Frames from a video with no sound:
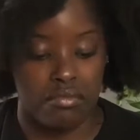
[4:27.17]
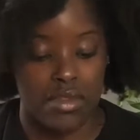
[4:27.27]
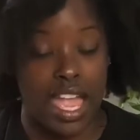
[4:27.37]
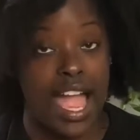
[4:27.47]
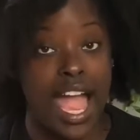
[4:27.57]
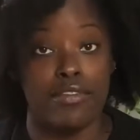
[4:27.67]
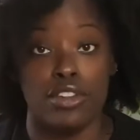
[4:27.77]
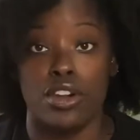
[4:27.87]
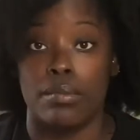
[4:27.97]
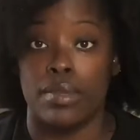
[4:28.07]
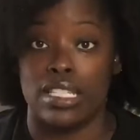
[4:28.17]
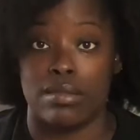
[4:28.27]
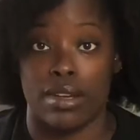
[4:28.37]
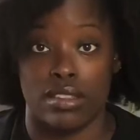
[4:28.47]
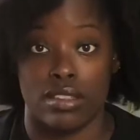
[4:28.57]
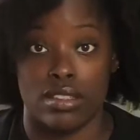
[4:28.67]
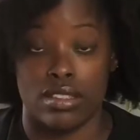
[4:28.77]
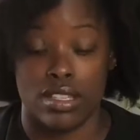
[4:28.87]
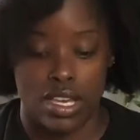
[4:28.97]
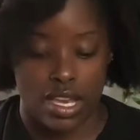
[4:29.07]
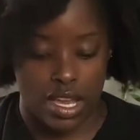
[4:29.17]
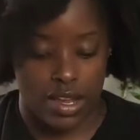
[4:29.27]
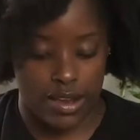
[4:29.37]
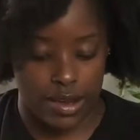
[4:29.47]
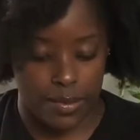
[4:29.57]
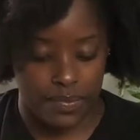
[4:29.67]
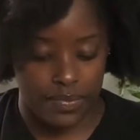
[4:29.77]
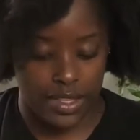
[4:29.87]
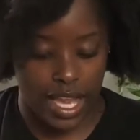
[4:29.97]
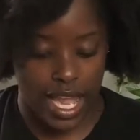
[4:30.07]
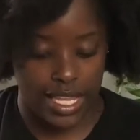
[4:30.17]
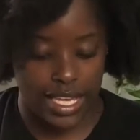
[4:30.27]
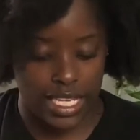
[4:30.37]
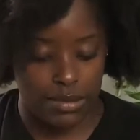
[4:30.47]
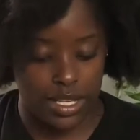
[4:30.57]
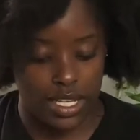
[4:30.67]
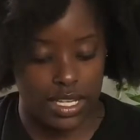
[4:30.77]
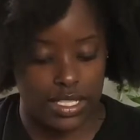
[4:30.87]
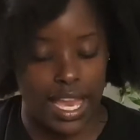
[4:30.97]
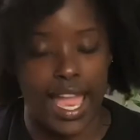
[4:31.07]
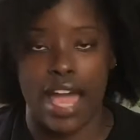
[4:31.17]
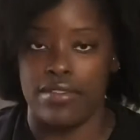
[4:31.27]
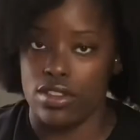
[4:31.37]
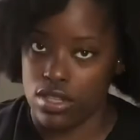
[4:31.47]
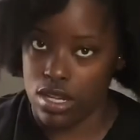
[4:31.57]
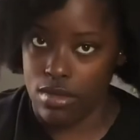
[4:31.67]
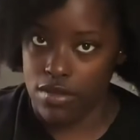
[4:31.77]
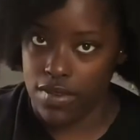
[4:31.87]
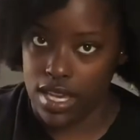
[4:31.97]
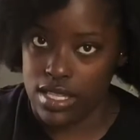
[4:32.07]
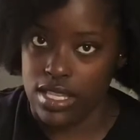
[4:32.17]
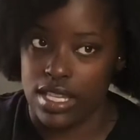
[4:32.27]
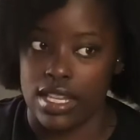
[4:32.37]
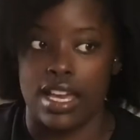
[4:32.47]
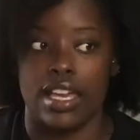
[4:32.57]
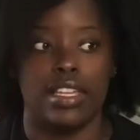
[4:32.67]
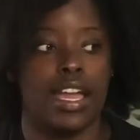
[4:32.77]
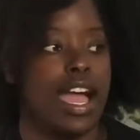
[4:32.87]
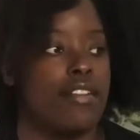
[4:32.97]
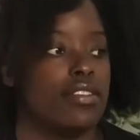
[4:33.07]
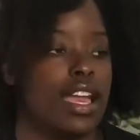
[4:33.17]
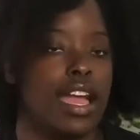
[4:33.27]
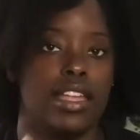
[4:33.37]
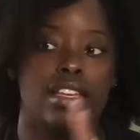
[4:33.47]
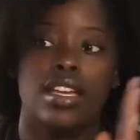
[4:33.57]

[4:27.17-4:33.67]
I have no complaints about this. I like it because I have used it on my face, and I haven't had